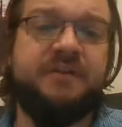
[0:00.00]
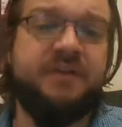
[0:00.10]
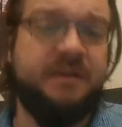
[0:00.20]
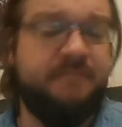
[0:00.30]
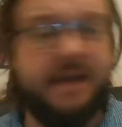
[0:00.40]

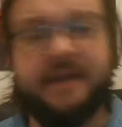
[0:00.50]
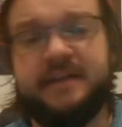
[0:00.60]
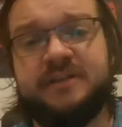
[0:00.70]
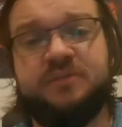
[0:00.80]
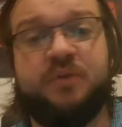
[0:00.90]
and
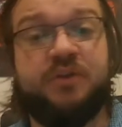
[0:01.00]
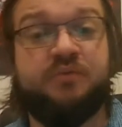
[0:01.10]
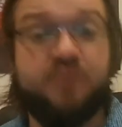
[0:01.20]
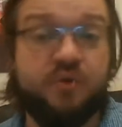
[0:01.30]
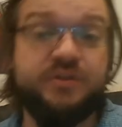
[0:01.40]
managed, and what are the
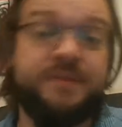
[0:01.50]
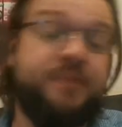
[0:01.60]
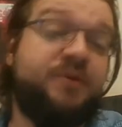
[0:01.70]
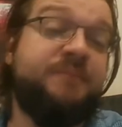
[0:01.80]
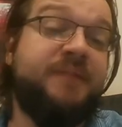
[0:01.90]
roles that people
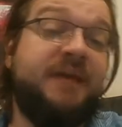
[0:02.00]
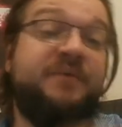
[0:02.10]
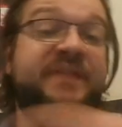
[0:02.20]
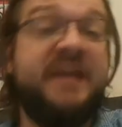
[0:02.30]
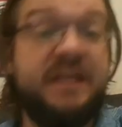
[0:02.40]
can play
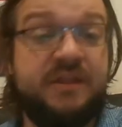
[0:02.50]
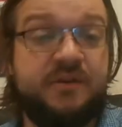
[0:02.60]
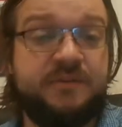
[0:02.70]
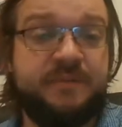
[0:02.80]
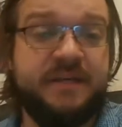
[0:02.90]
within
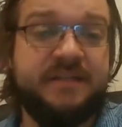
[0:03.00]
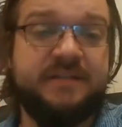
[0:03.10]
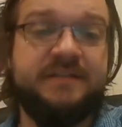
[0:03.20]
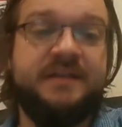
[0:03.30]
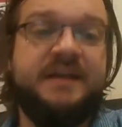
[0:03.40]
those
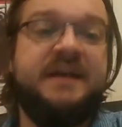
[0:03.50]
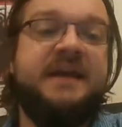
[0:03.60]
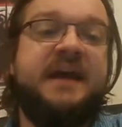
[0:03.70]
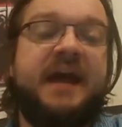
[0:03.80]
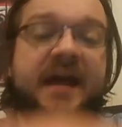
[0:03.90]
places,
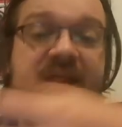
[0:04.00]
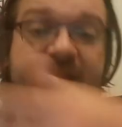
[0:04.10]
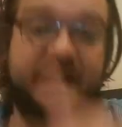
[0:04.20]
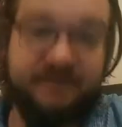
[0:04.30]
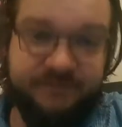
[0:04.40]
and
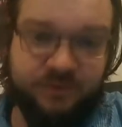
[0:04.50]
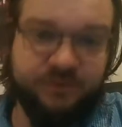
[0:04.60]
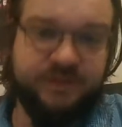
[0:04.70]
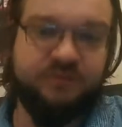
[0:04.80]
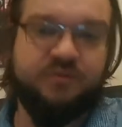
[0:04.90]
then
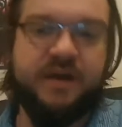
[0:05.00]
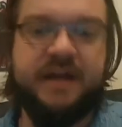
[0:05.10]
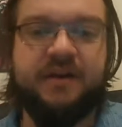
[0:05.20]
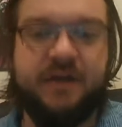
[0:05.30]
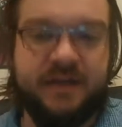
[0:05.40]
folding right
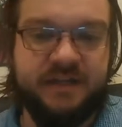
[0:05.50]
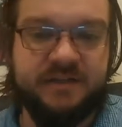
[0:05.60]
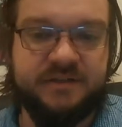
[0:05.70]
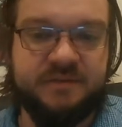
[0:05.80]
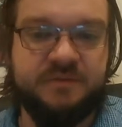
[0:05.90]
on
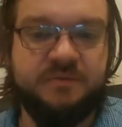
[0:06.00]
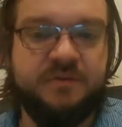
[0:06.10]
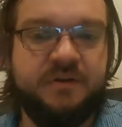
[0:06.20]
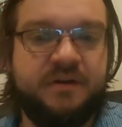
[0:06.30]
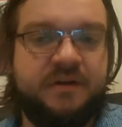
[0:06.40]
into
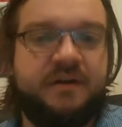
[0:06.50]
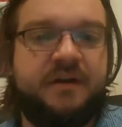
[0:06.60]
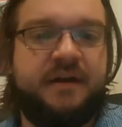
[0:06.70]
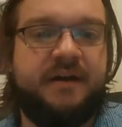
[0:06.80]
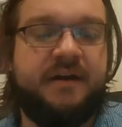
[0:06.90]

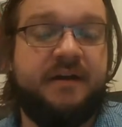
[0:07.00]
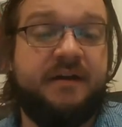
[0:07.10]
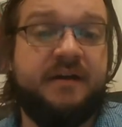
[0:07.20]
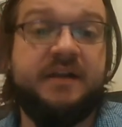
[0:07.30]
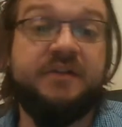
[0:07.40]

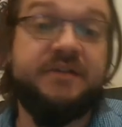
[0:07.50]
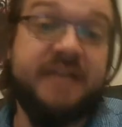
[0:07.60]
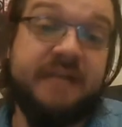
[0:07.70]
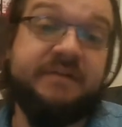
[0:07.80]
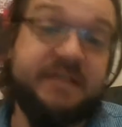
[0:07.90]
another
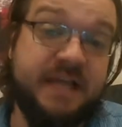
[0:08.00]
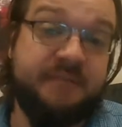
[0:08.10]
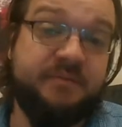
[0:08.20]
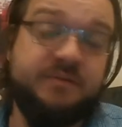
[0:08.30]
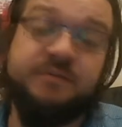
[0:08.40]
set of
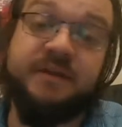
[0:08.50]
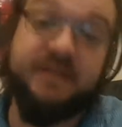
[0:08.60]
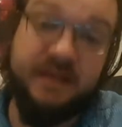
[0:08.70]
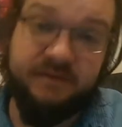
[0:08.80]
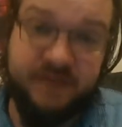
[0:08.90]
examples
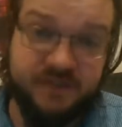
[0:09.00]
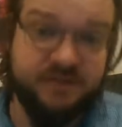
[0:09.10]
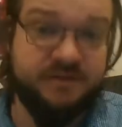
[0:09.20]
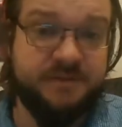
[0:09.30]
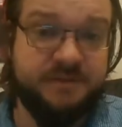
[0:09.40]
with adventures.